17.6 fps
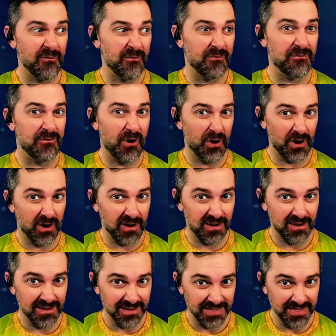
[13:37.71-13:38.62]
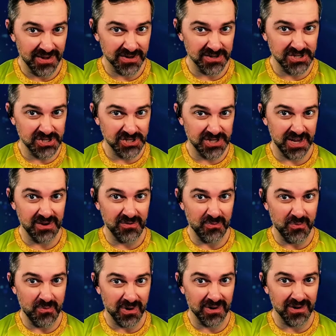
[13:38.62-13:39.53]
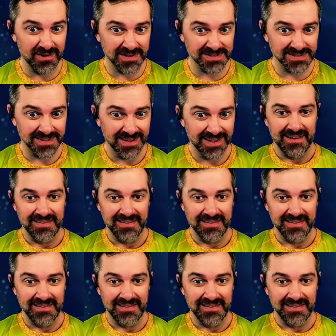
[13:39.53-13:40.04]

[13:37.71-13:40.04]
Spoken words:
far their shit works?